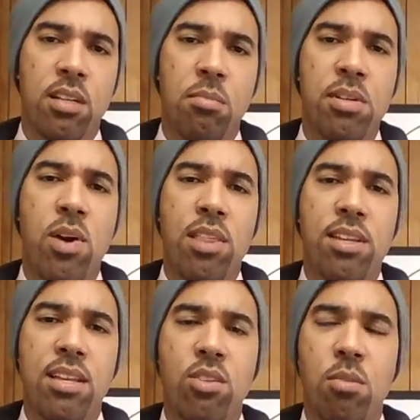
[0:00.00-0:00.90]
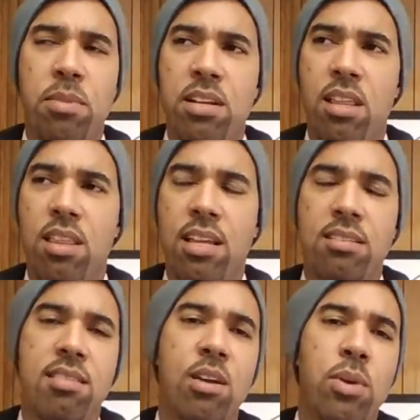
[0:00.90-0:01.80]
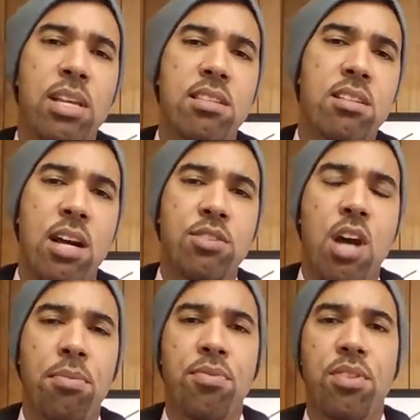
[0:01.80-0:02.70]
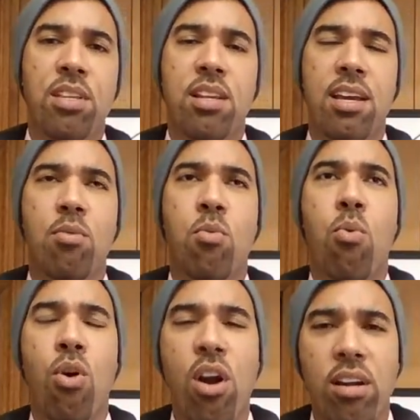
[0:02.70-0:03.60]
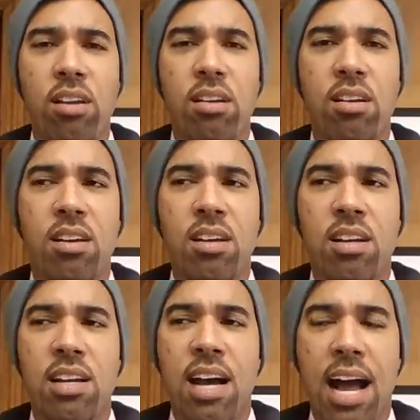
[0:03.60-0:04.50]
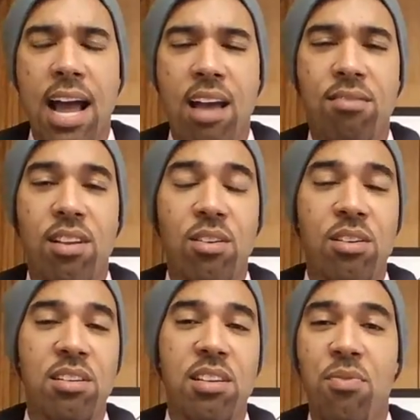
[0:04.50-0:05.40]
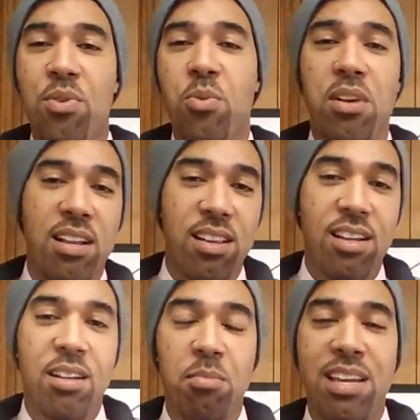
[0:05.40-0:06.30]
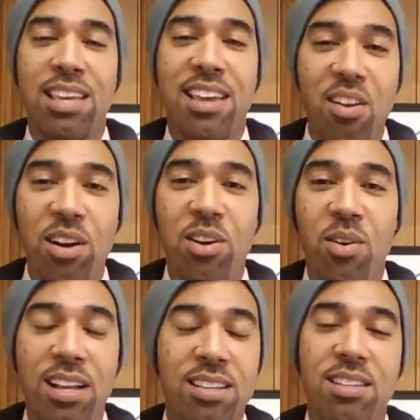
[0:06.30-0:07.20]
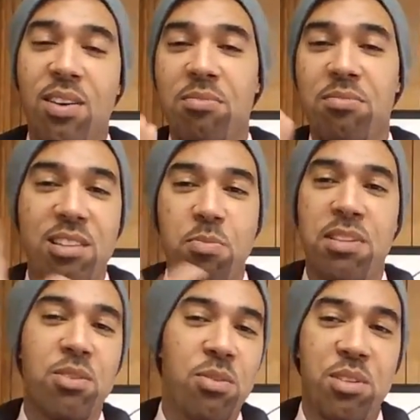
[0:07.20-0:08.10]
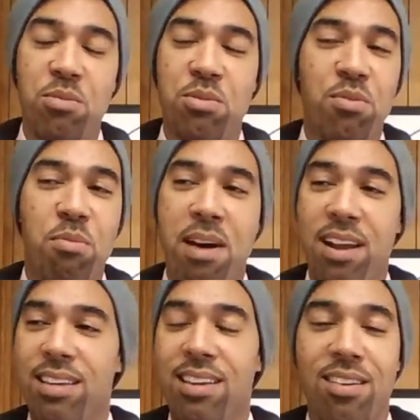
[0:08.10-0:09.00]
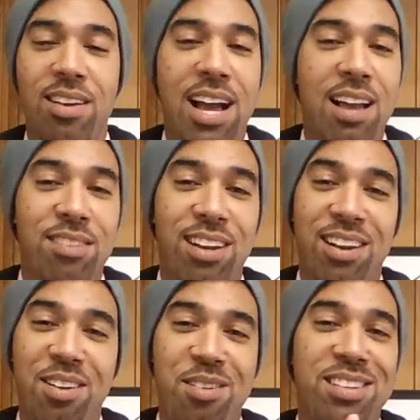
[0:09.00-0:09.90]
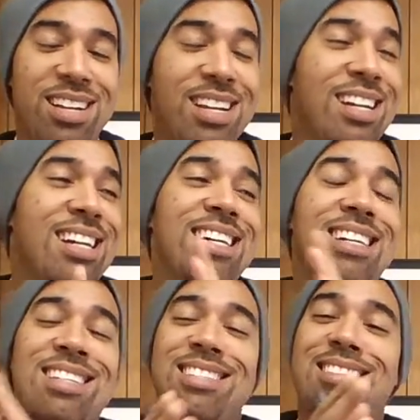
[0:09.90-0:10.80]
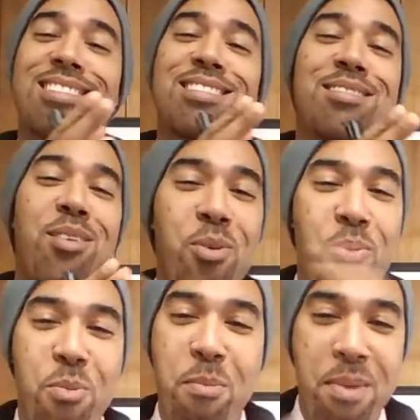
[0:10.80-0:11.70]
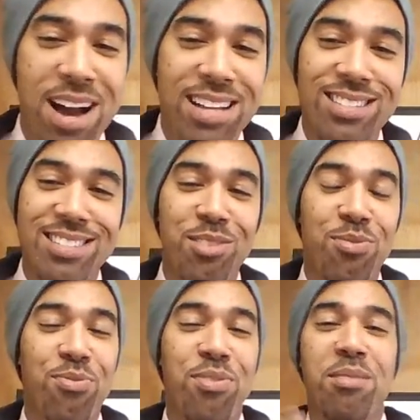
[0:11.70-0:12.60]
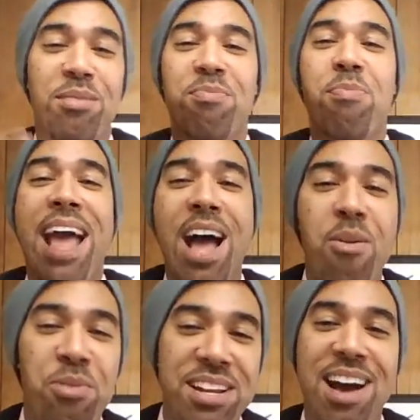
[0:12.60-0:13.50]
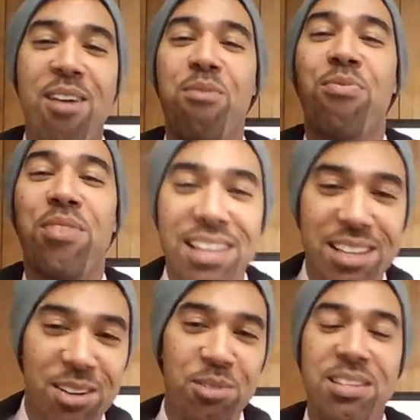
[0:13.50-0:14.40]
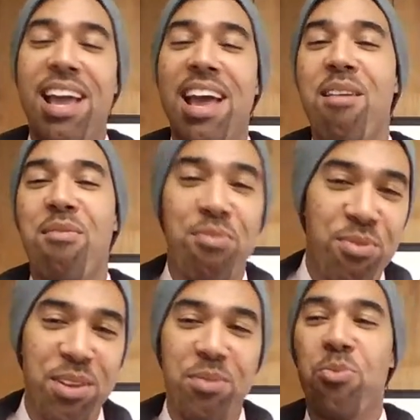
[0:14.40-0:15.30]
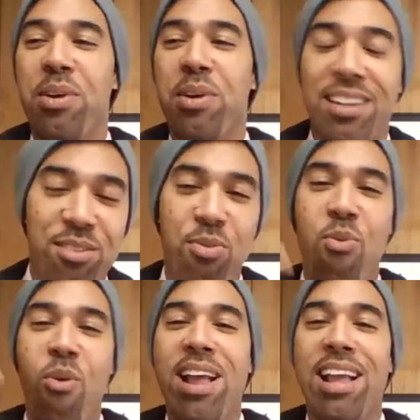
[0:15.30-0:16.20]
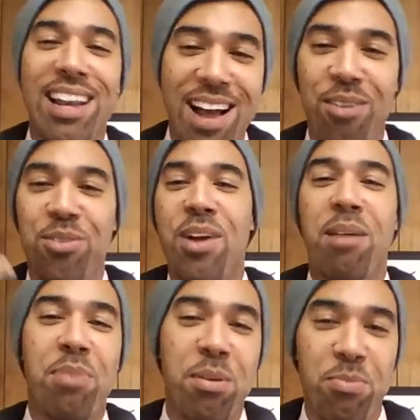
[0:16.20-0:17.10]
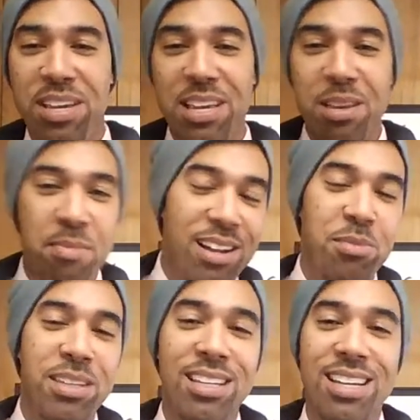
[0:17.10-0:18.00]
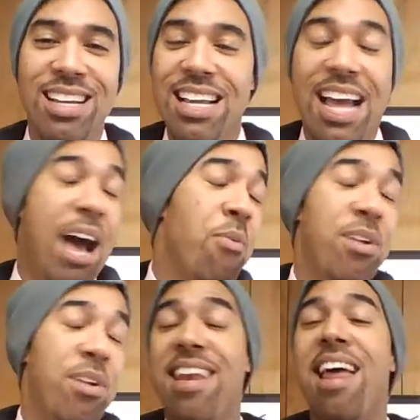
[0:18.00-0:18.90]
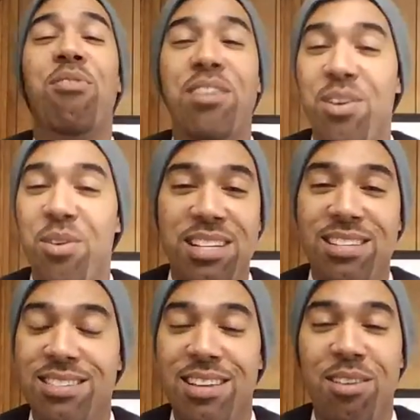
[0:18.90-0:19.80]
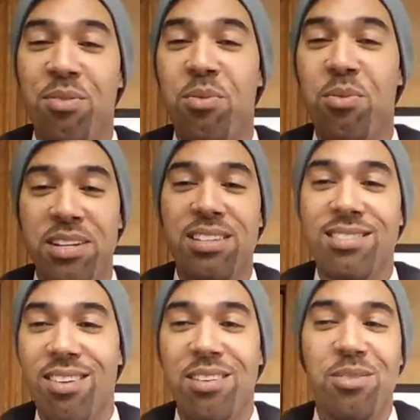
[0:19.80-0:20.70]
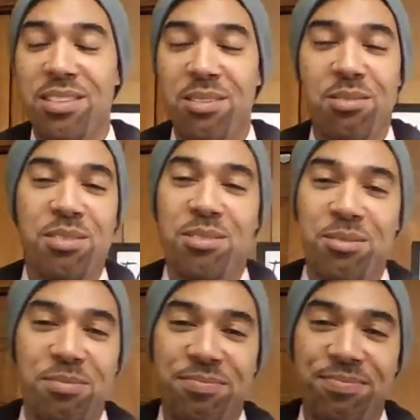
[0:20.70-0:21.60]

But you know, I think that's going to be another. That segues into our topic for the day: work. I have learned. If you were to look at me a year ago, I you know I've just been doing YouTube for about a year. I have learned so much just from pounding out videos every week, cranking out crap, people emailing me. I would have never known this stuff if we wouldn't start doing YouTube.